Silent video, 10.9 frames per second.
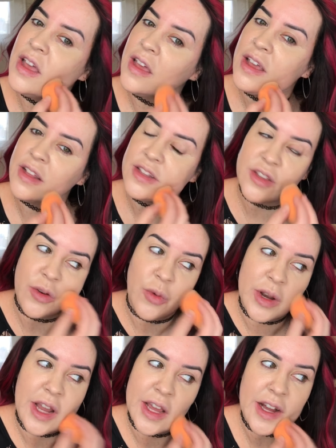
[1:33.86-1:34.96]
And so
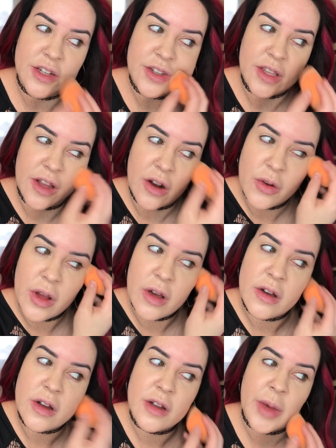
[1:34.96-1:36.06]
one day I just said, oh no,
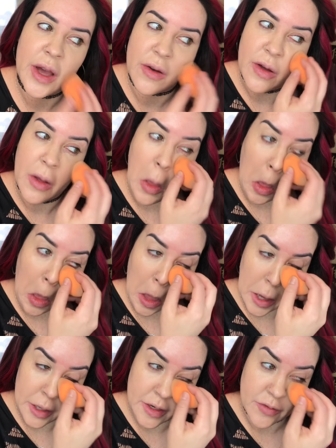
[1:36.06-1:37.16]
I'm out.
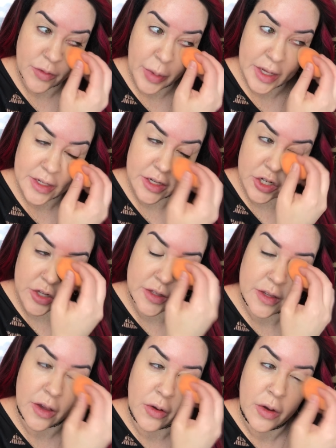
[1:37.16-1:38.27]
I didn't even pay attention.
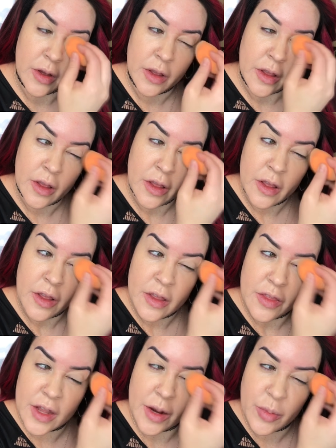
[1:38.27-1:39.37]
So
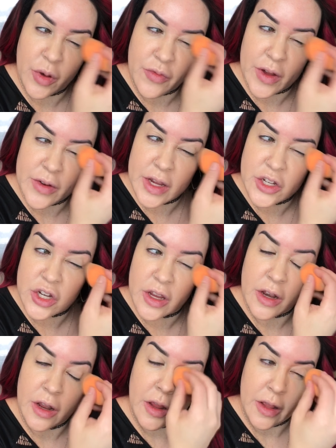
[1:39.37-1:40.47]
then I put
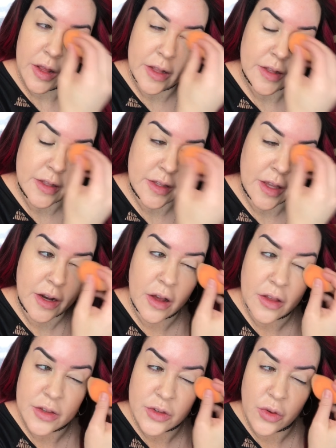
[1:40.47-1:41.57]
foundation and said,
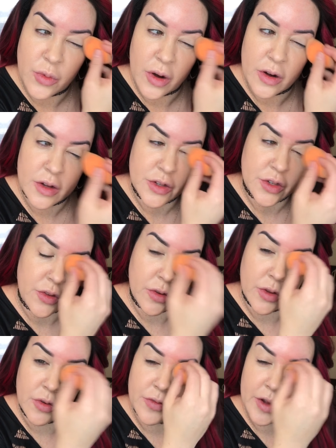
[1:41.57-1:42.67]
oh, this will work. I'll just throw a
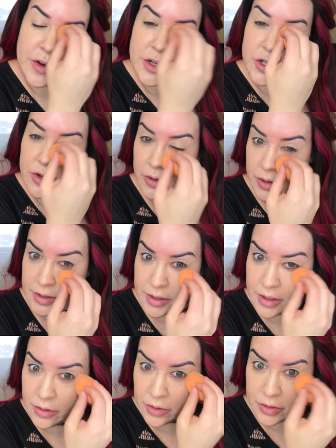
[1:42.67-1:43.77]
little foundation or
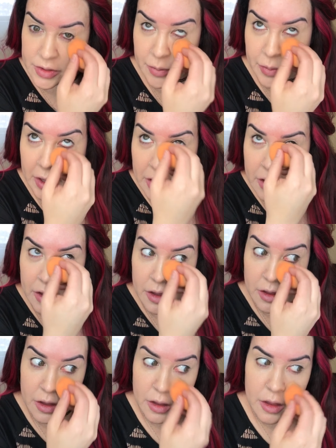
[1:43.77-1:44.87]
concealer or something.
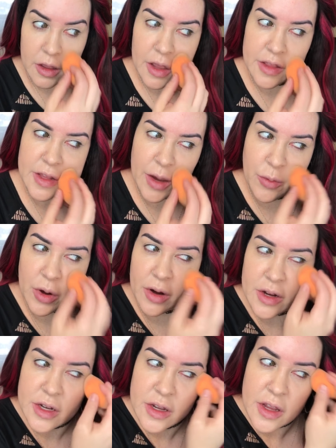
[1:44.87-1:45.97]
And then that
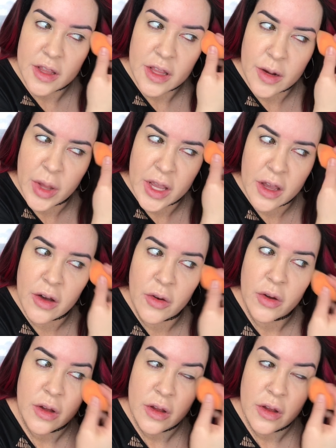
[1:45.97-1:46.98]
worked. And then I'm like, oh.